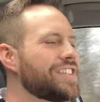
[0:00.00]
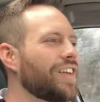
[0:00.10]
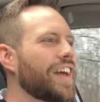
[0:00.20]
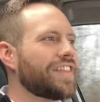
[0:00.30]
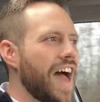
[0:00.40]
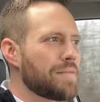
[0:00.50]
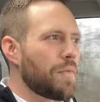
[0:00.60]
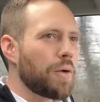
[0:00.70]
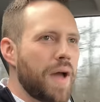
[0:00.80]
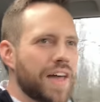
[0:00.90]
So like that,
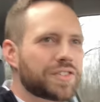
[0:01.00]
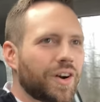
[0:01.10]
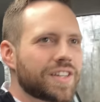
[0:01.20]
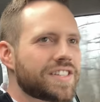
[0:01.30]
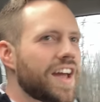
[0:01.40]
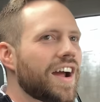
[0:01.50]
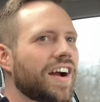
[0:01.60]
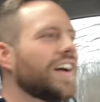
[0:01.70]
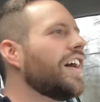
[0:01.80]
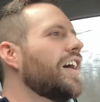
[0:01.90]
our paths crossed
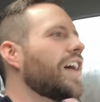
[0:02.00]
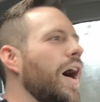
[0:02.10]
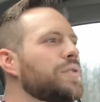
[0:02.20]
there. World.